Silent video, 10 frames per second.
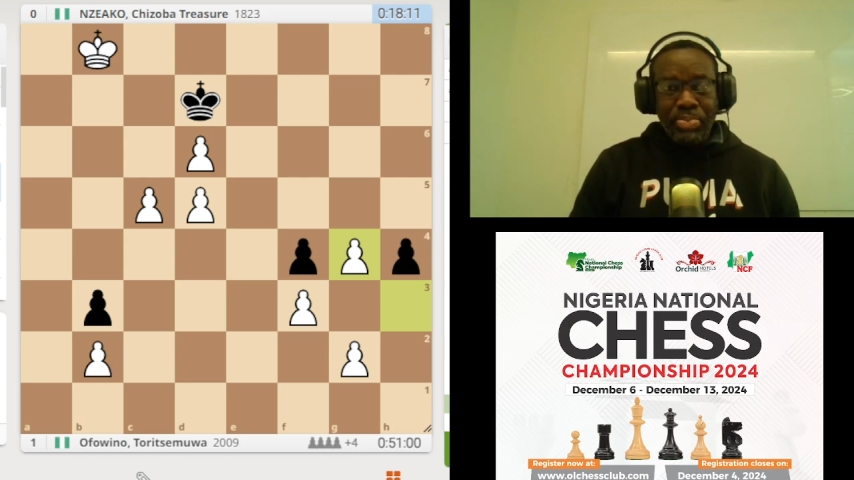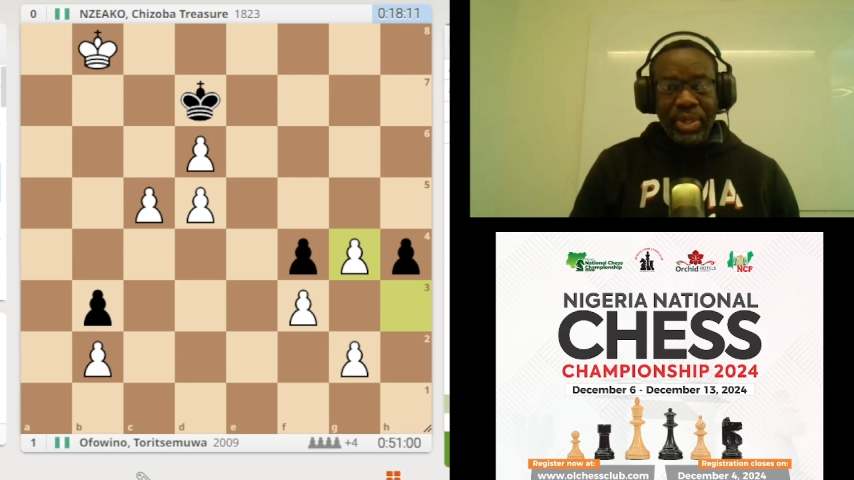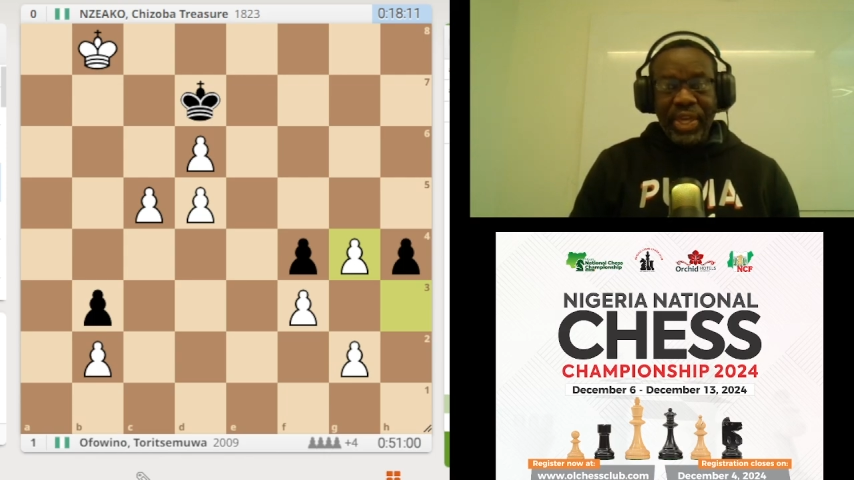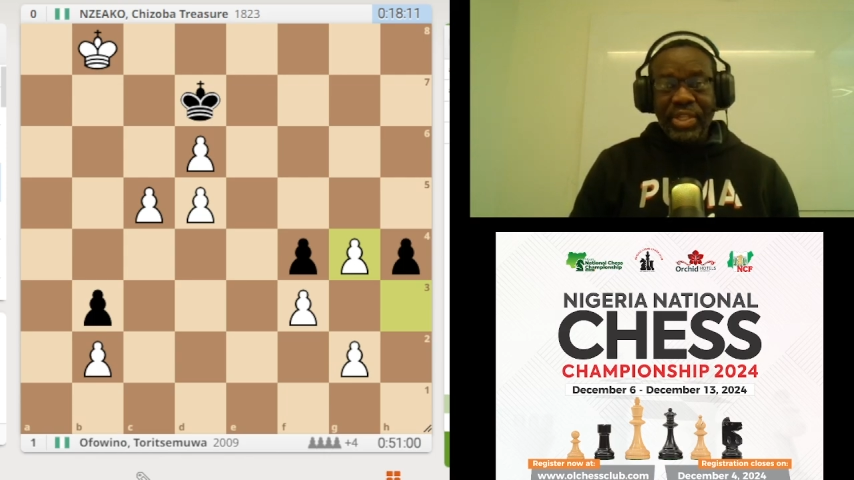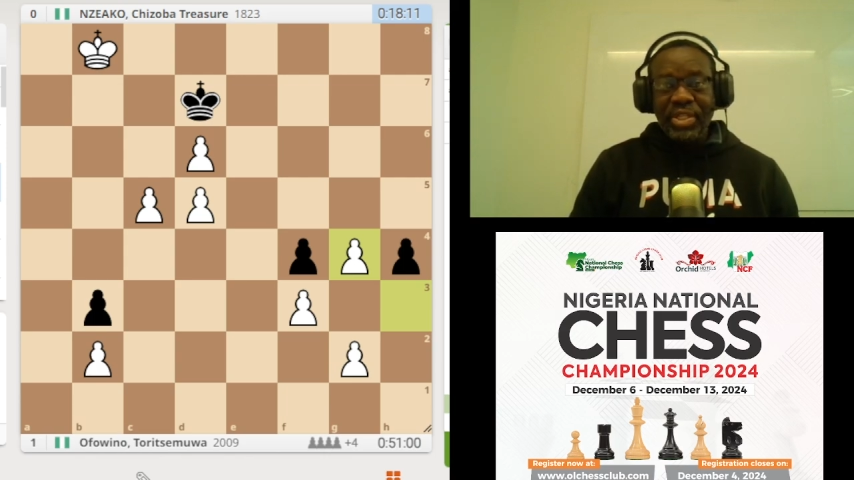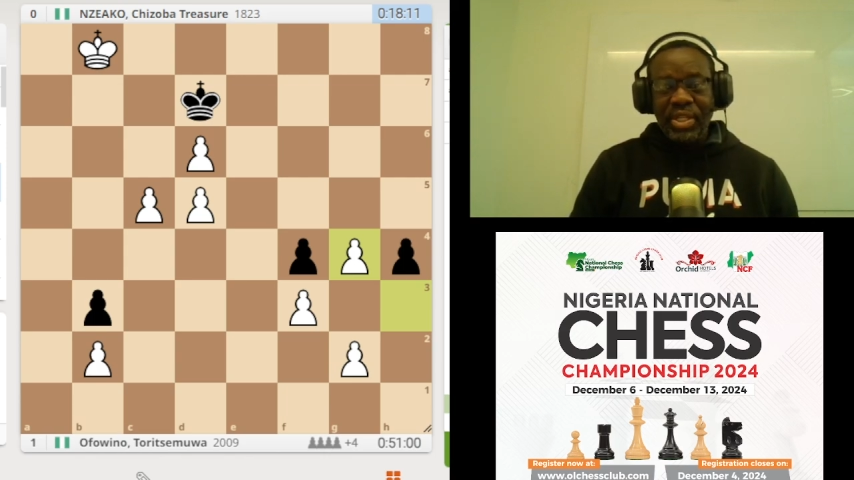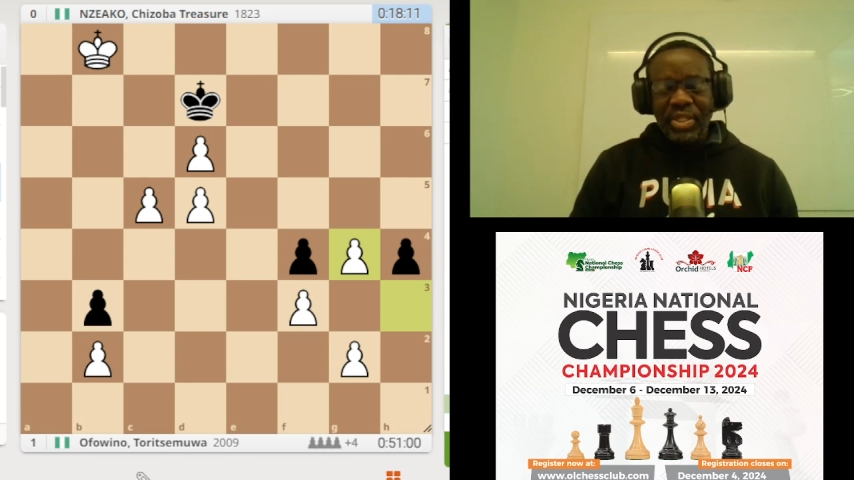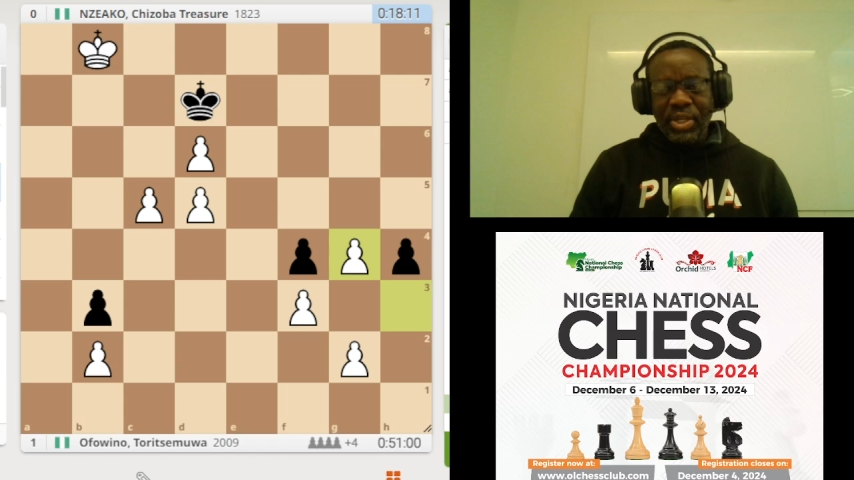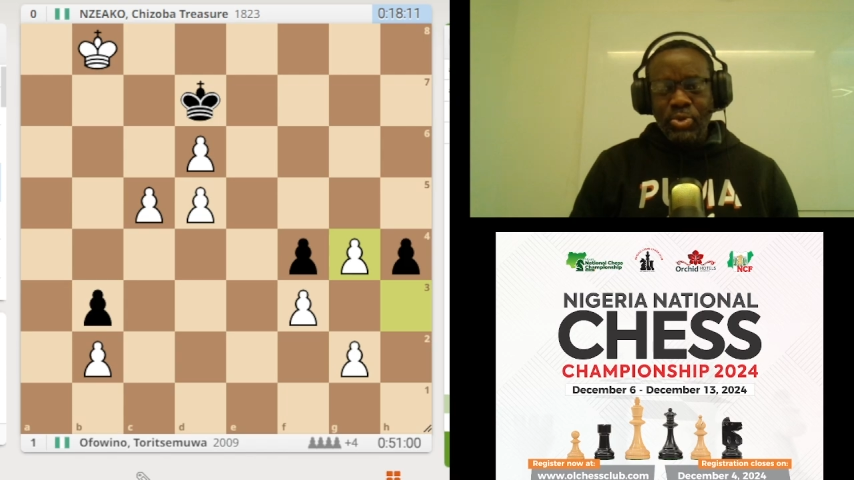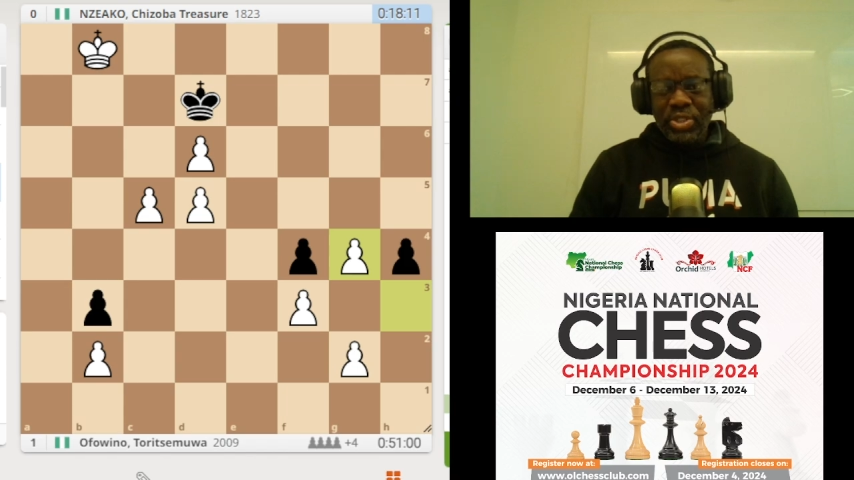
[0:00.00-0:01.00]
lazy.
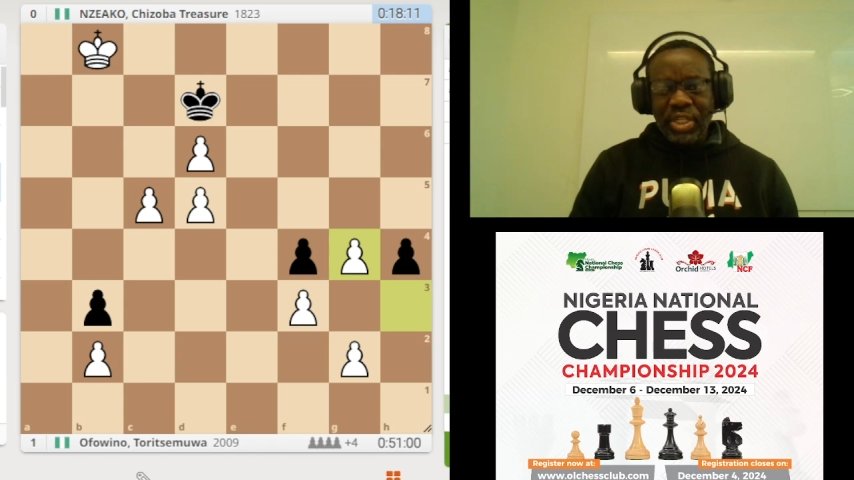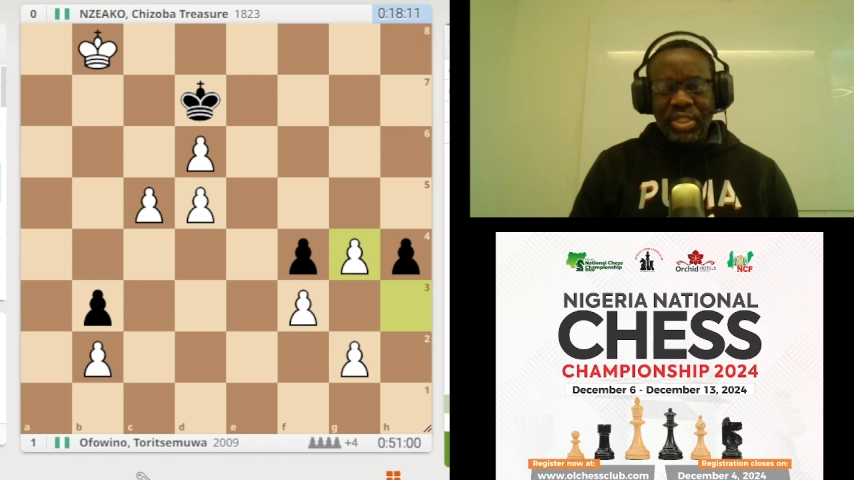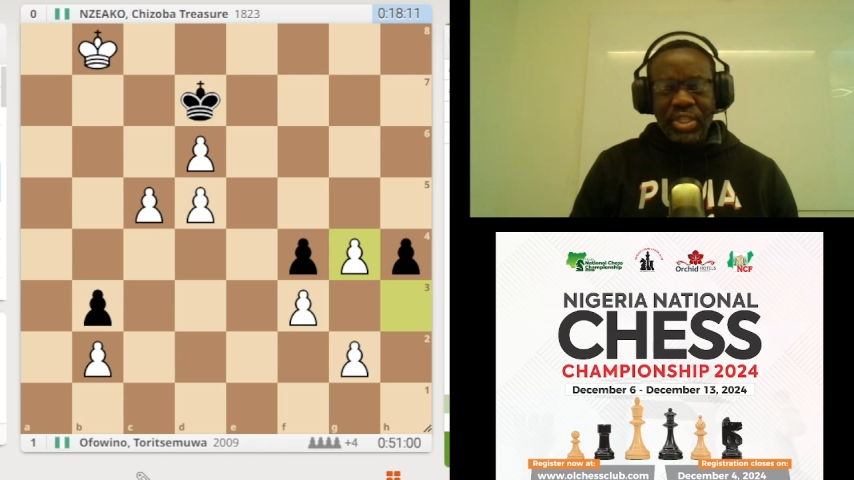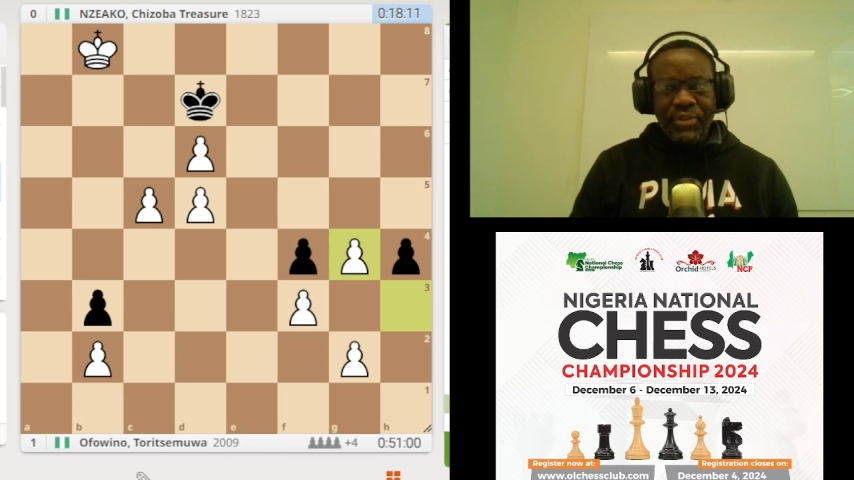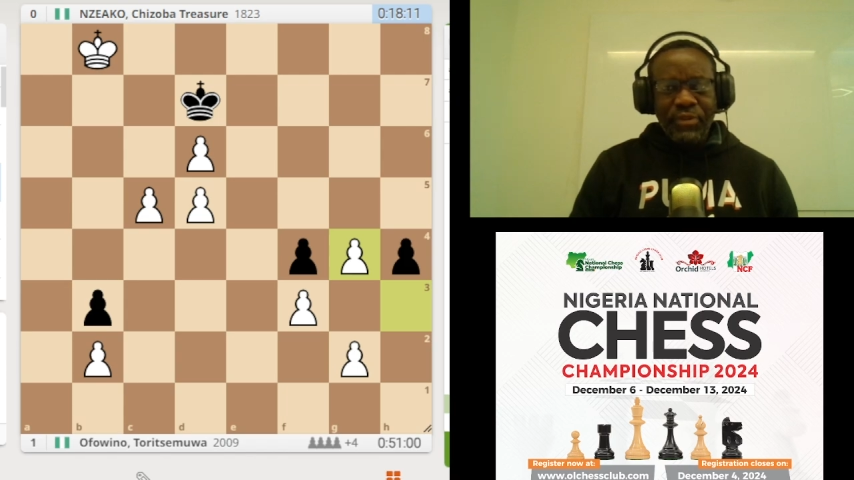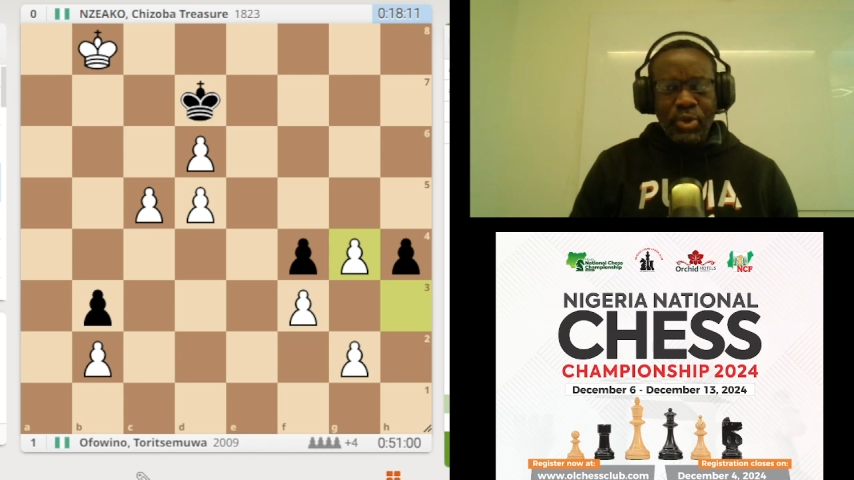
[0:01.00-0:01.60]
It was as if,